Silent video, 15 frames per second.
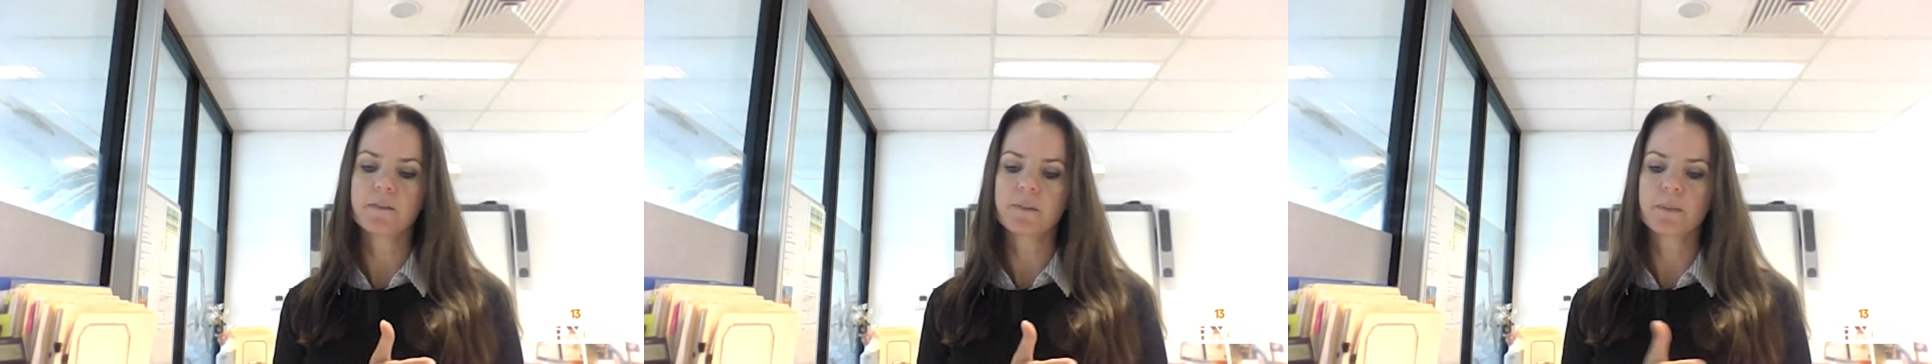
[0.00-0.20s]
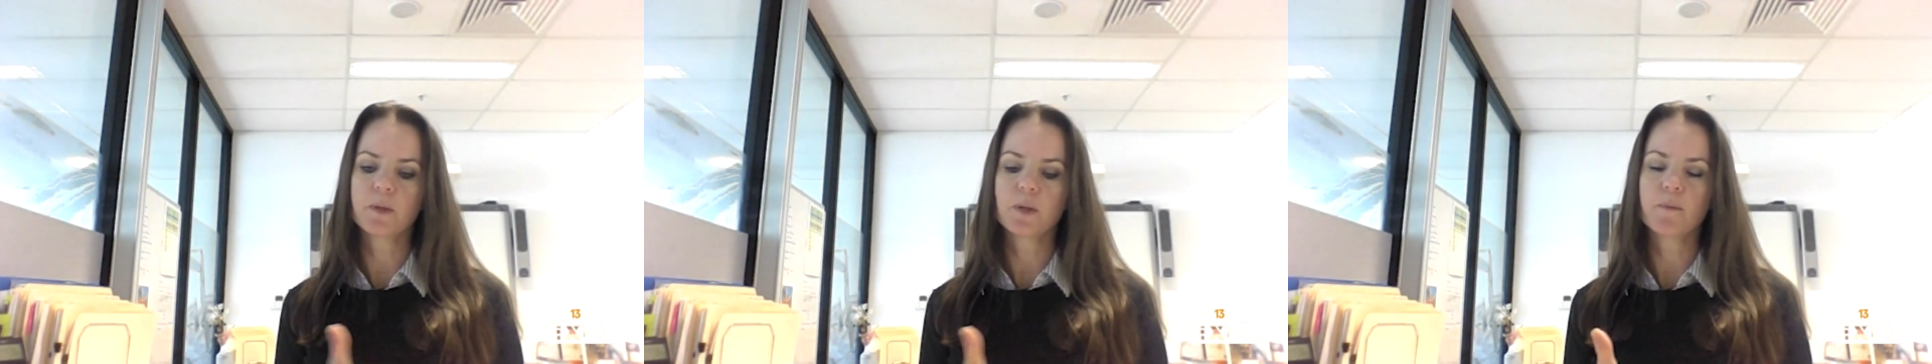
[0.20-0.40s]

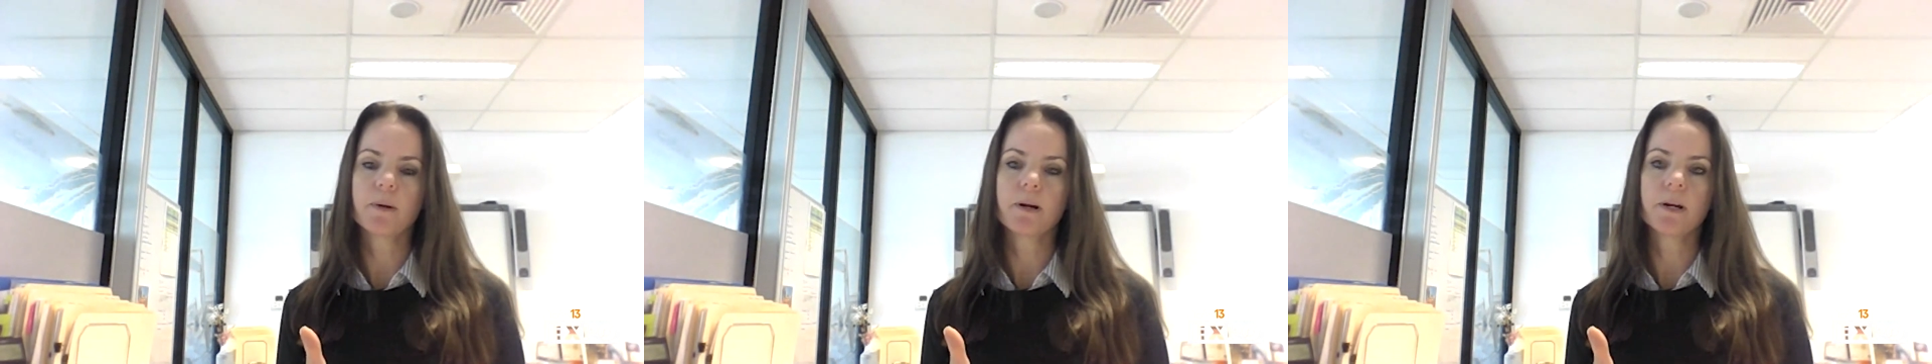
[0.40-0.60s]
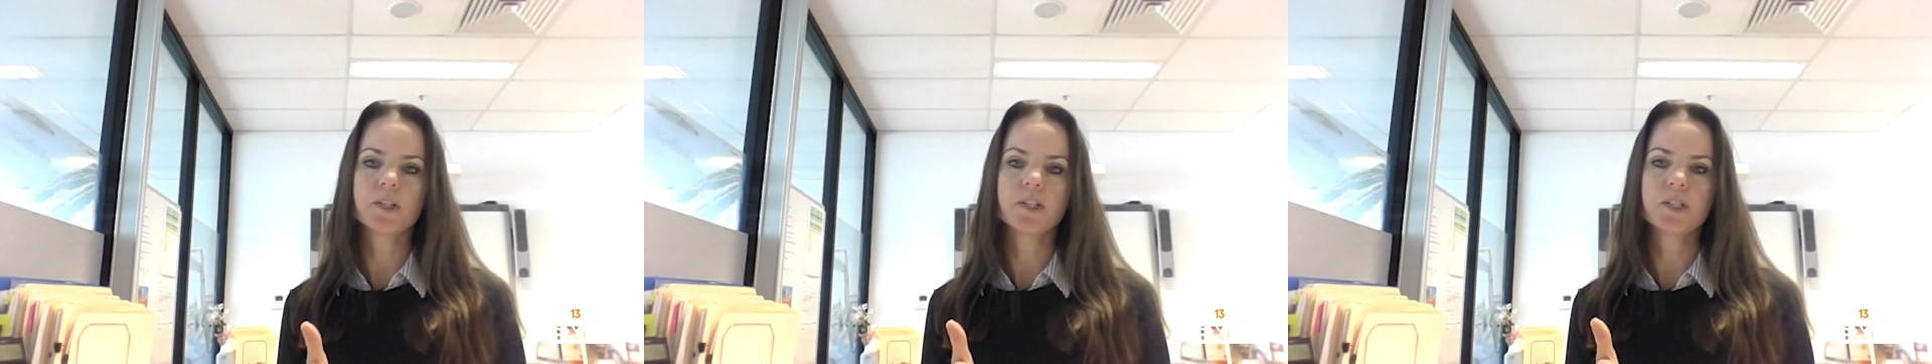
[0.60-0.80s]
from your
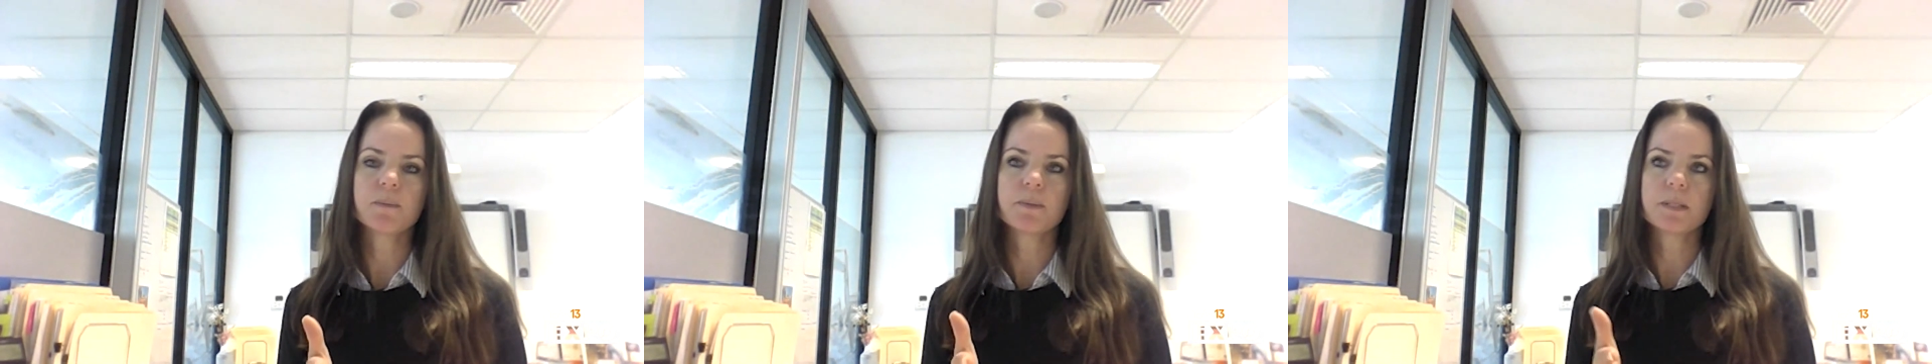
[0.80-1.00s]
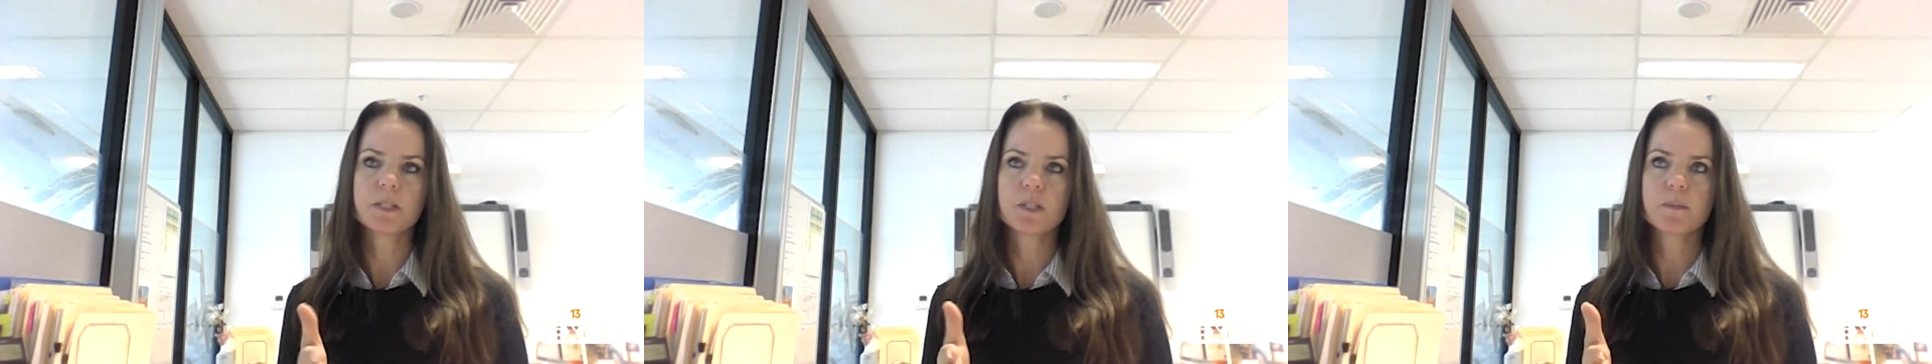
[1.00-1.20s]
apprenticeship
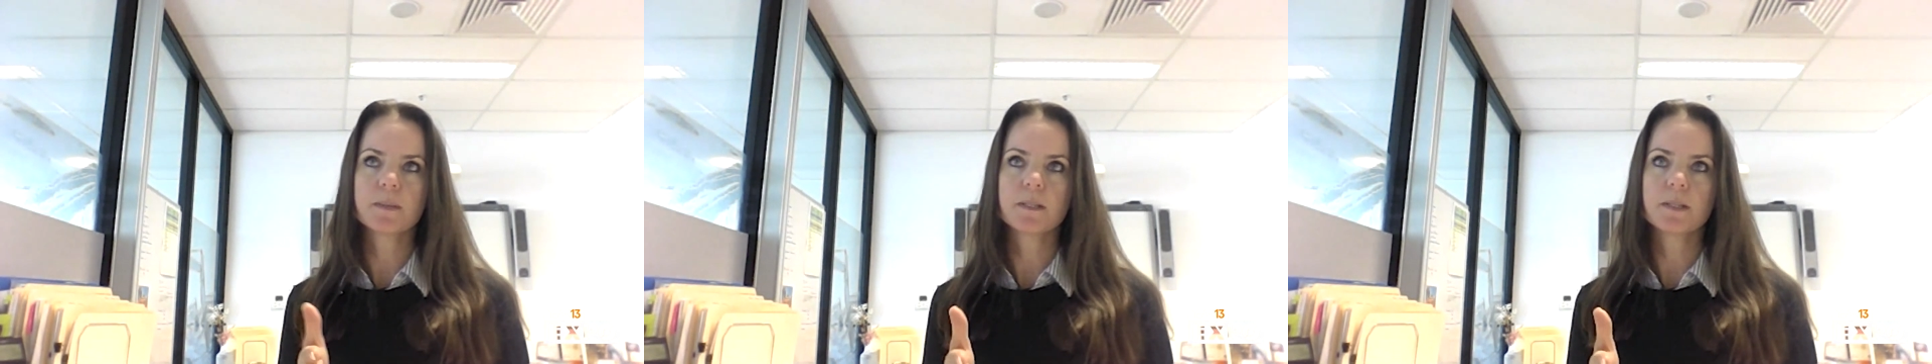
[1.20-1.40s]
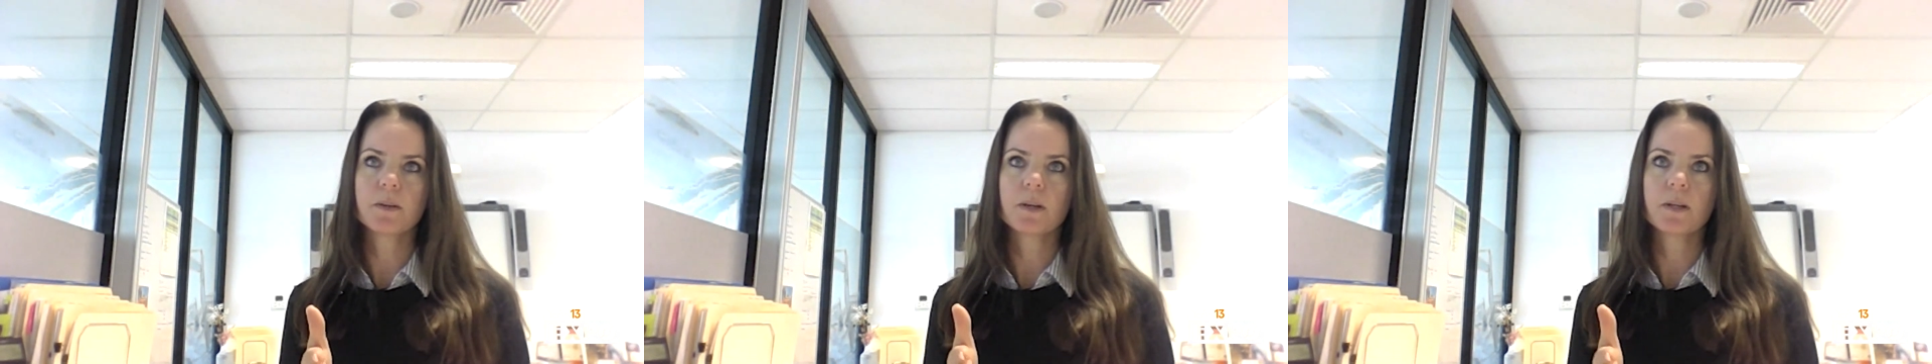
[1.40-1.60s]
and still be
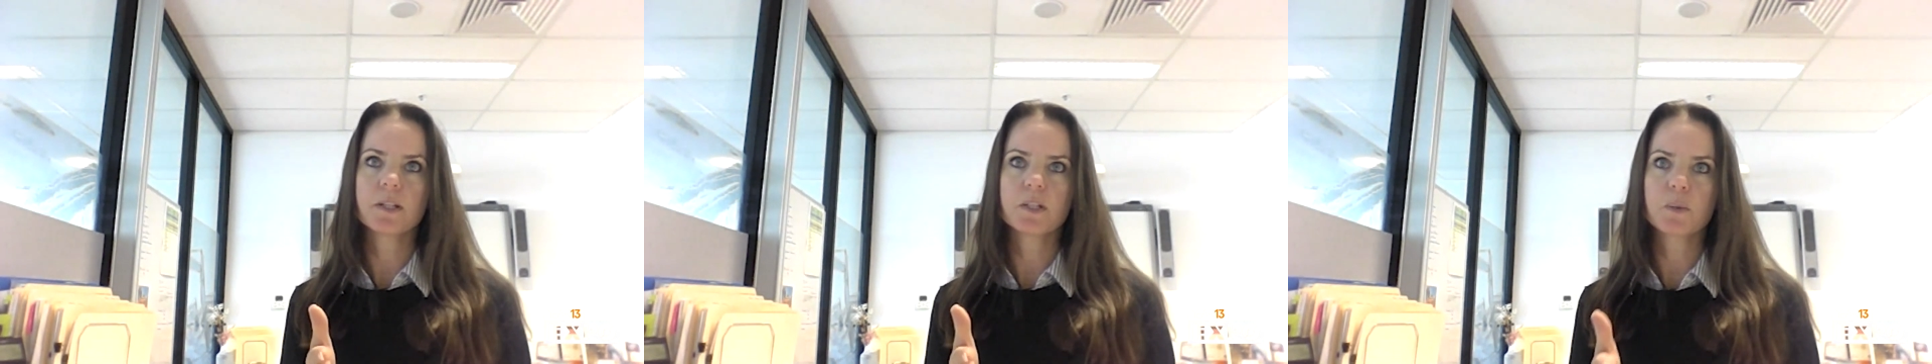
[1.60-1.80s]
in your early